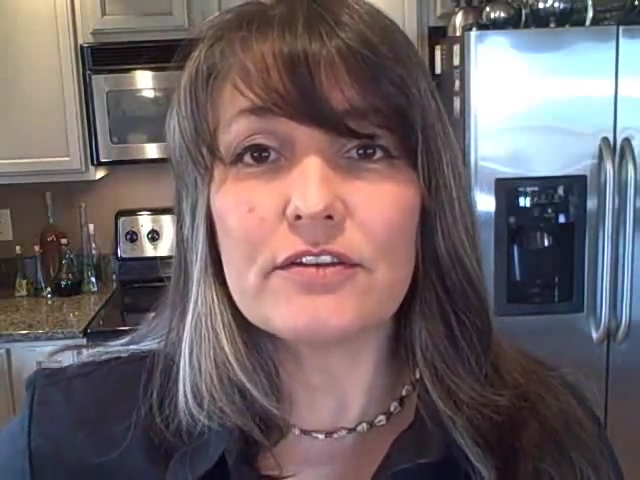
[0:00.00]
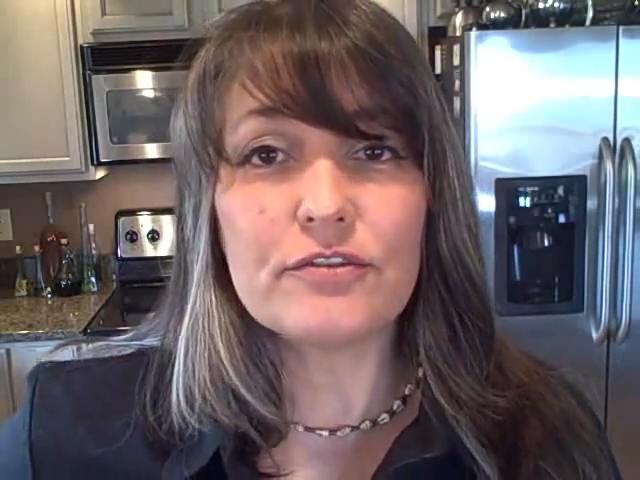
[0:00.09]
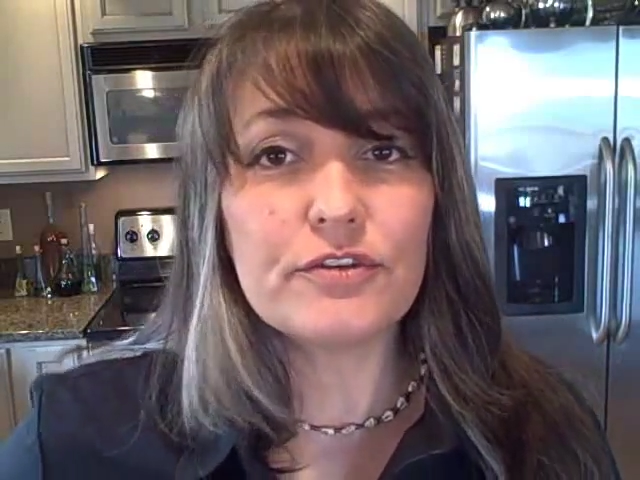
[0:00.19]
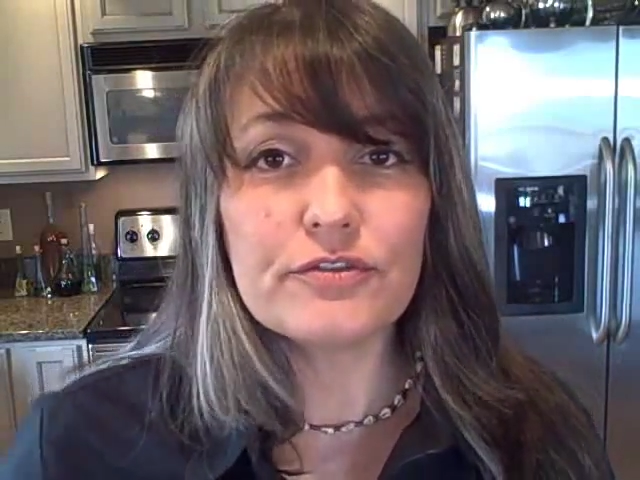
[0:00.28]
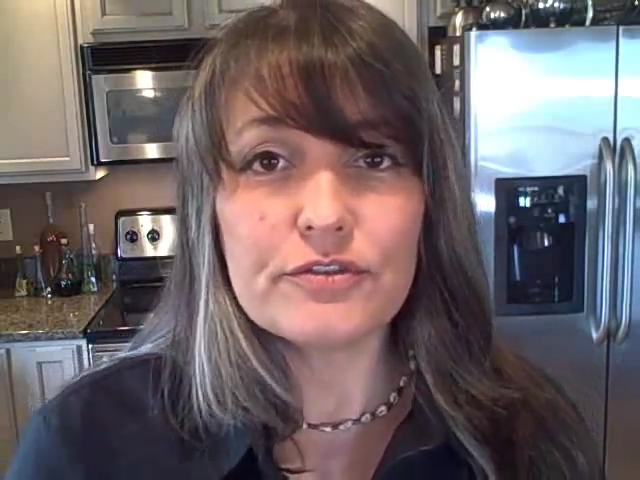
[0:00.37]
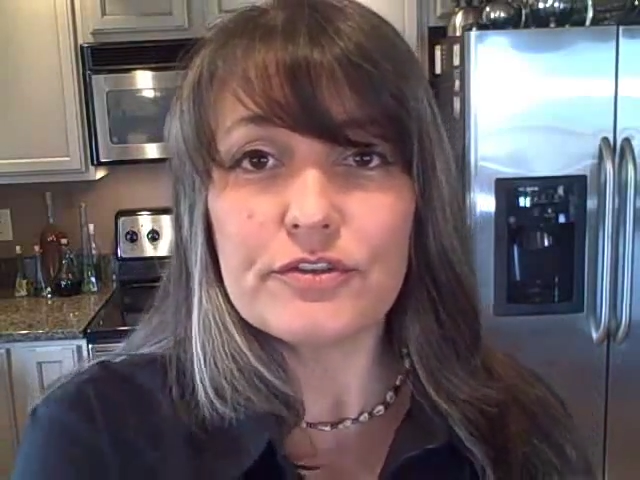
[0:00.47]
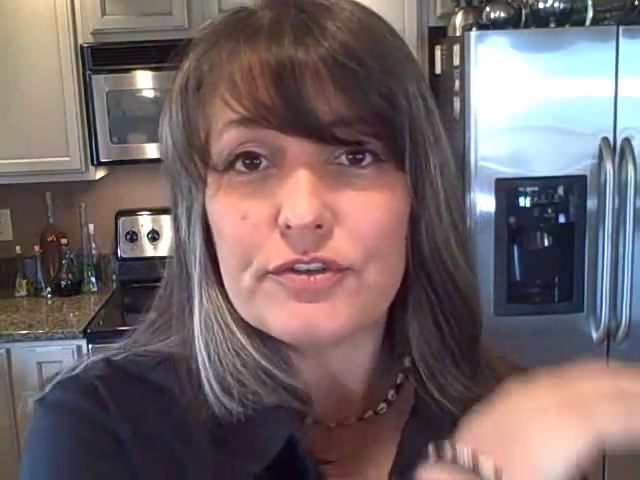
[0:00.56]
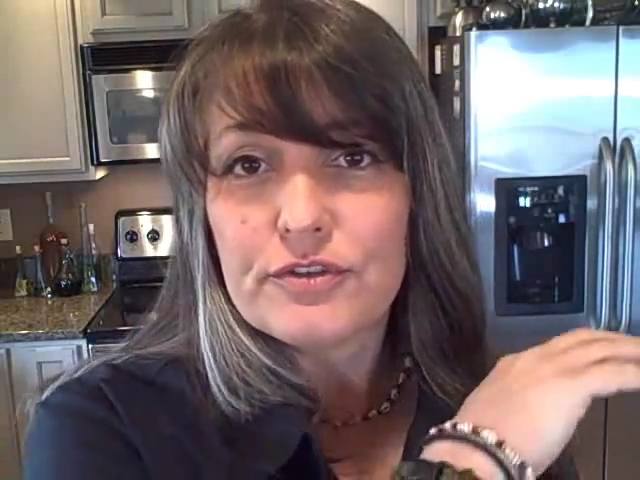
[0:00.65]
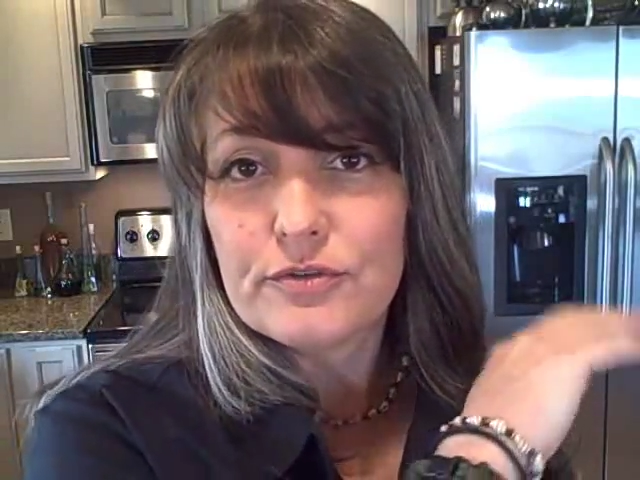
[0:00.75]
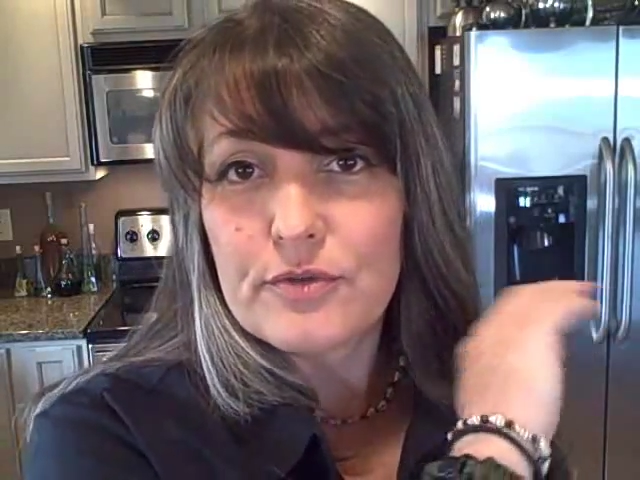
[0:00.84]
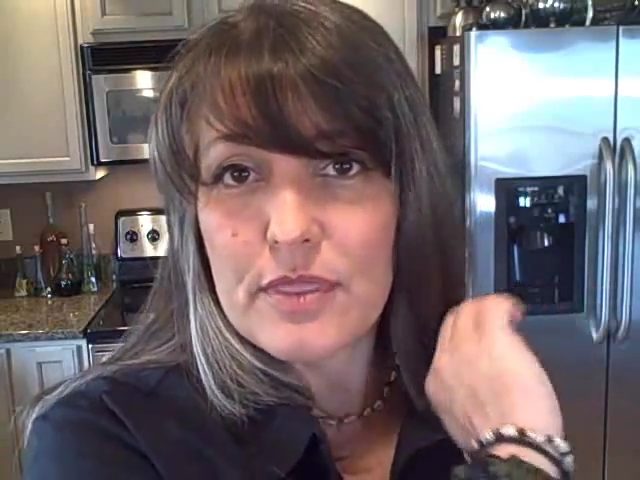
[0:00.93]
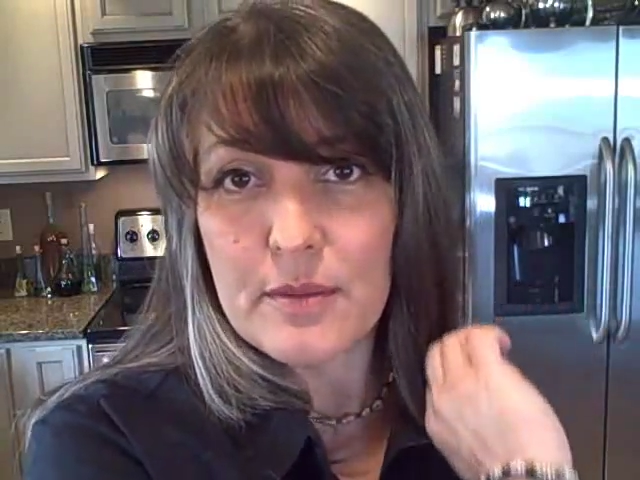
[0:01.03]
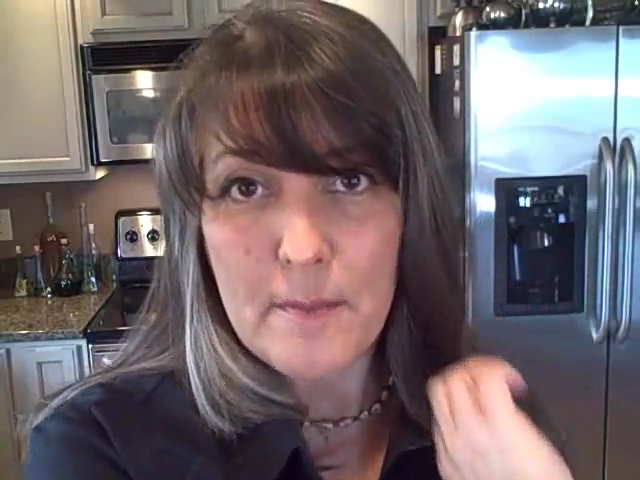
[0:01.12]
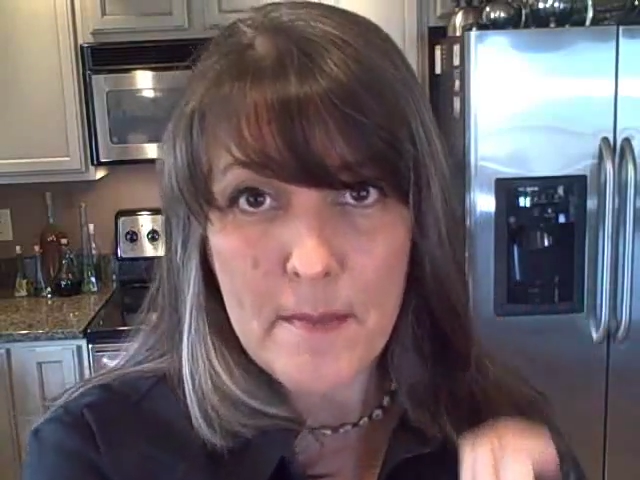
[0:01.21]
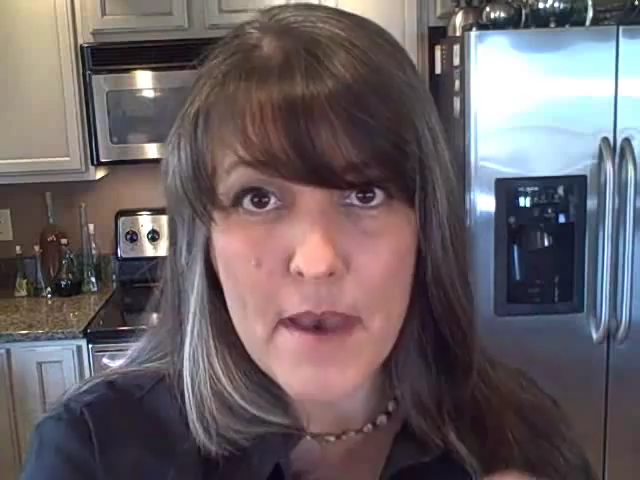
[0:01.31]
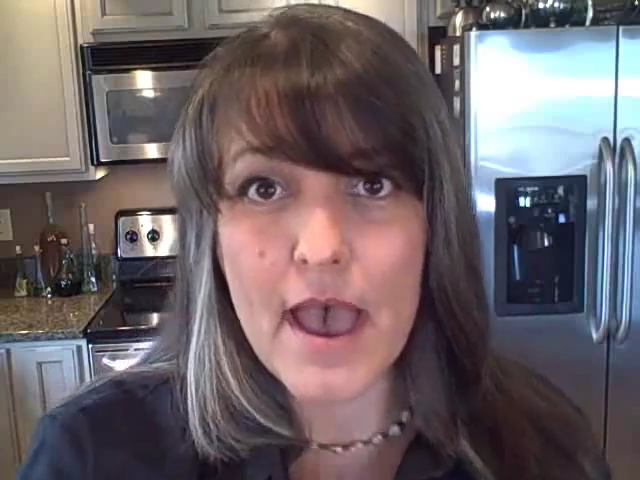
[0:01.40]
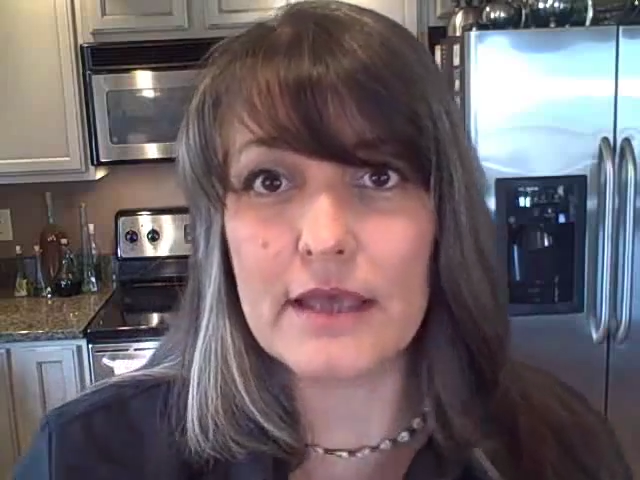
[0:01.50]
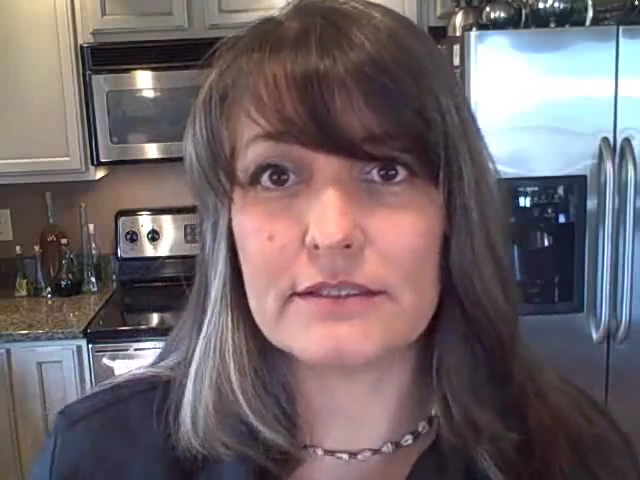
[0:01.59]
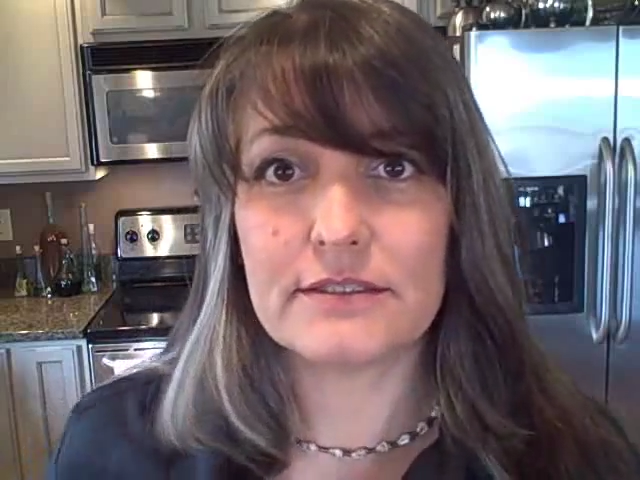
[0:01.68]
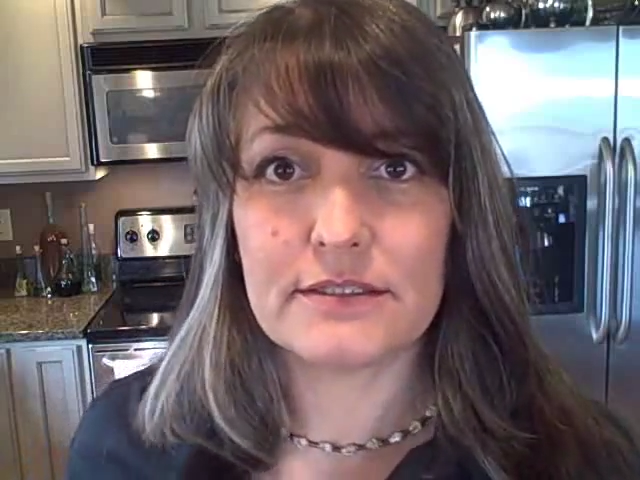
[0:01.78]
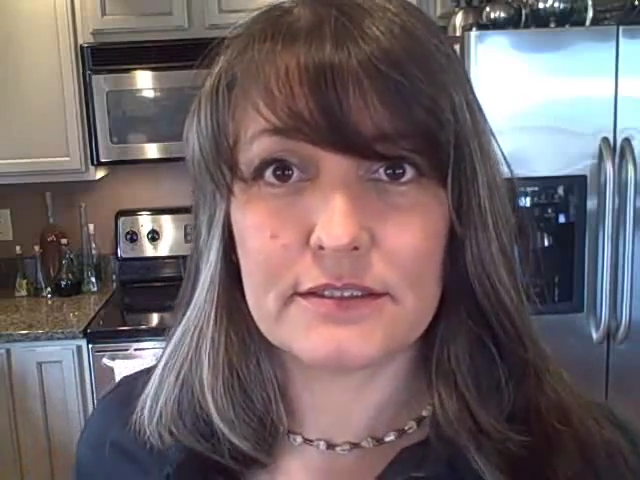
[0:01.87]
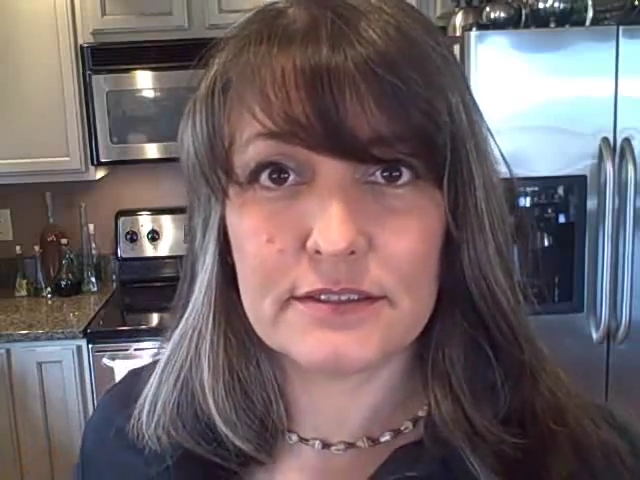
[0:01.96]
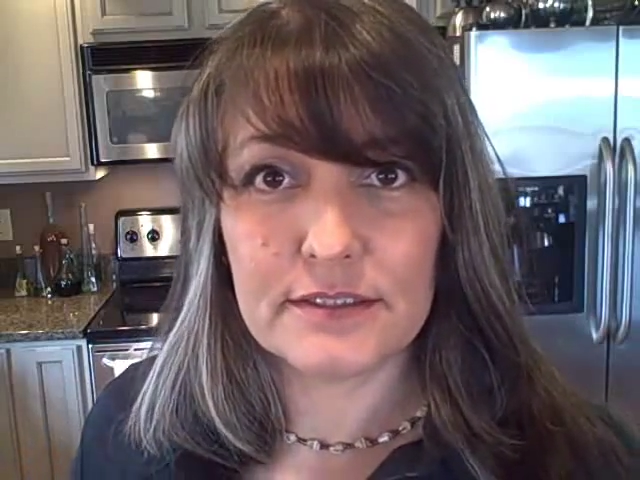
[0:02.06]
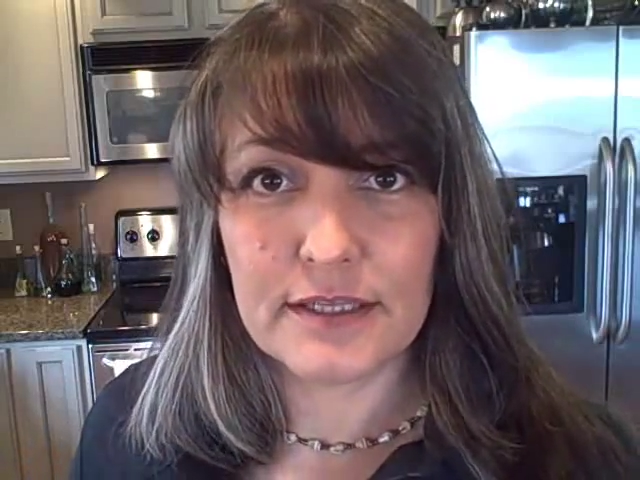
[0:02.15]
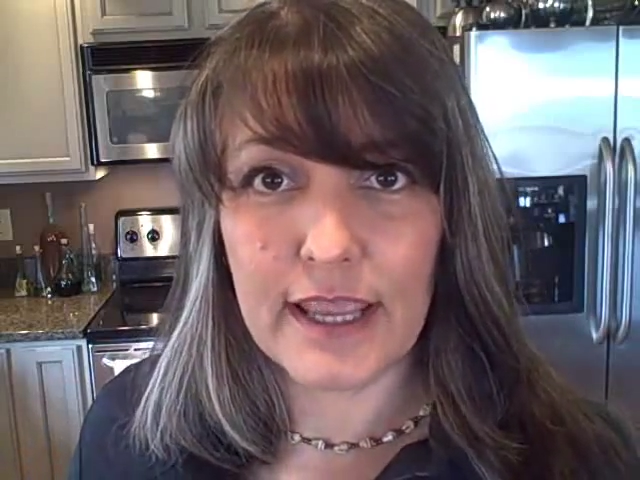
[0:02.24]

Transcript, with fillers: introduce you to the mess